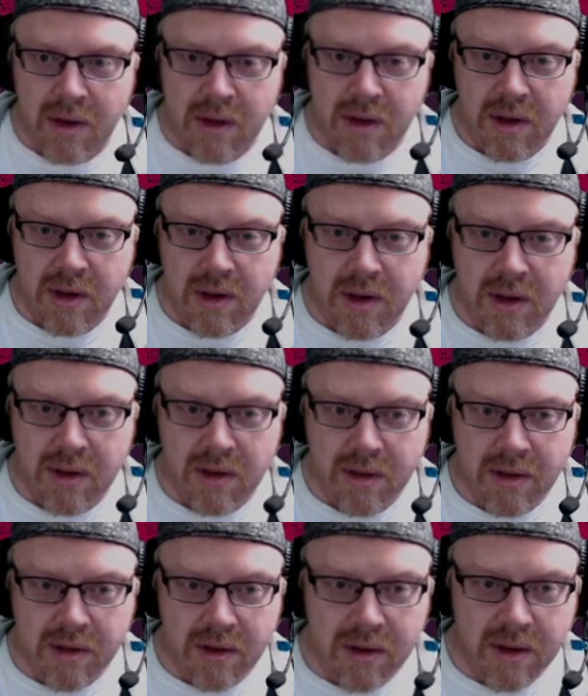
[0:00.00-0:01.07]
Yeah,
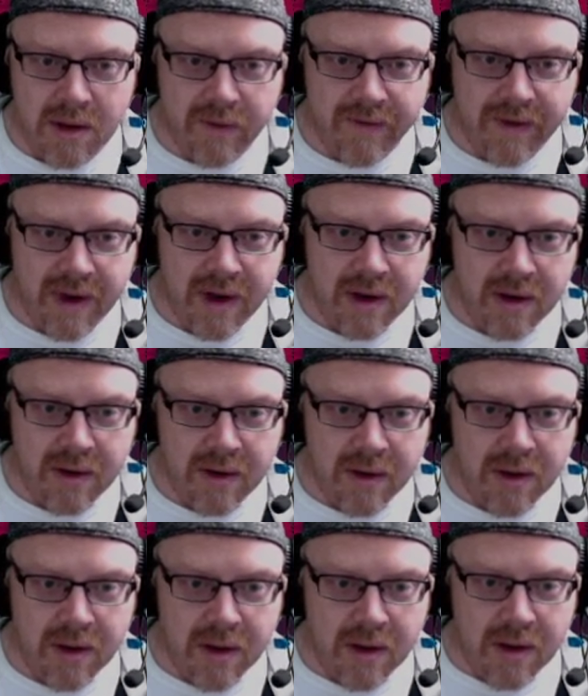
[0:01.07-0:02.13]
fine.
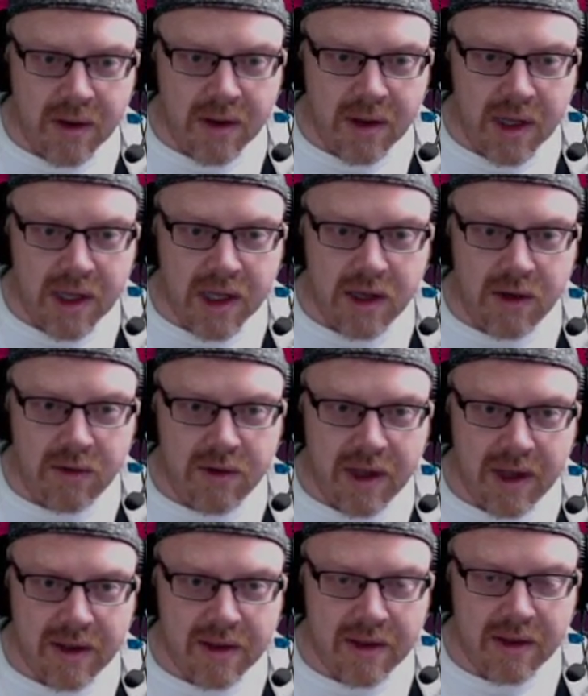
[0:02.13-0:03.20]
EQ
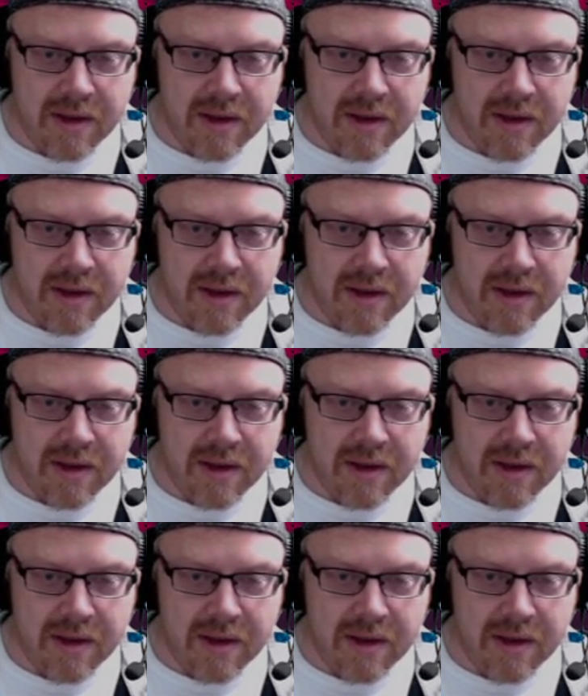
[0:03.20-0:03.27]
test.